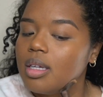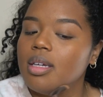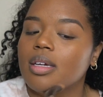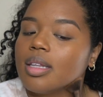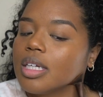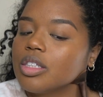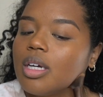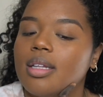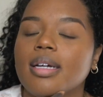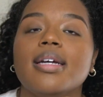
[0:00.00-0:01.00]
Hit that
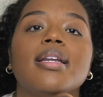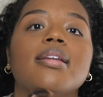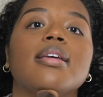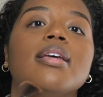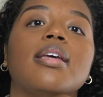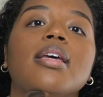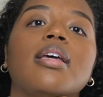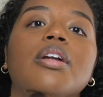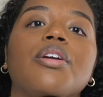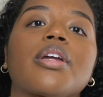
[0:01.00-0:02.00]
jawline,
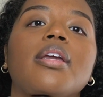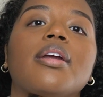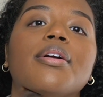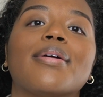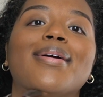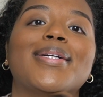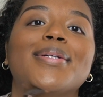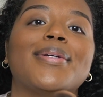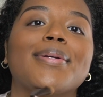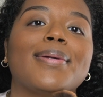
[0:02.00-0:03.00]
hit under here
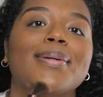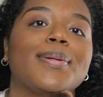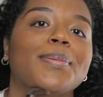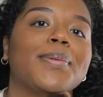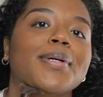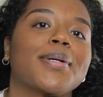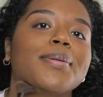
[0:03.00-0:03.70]
just a little bit,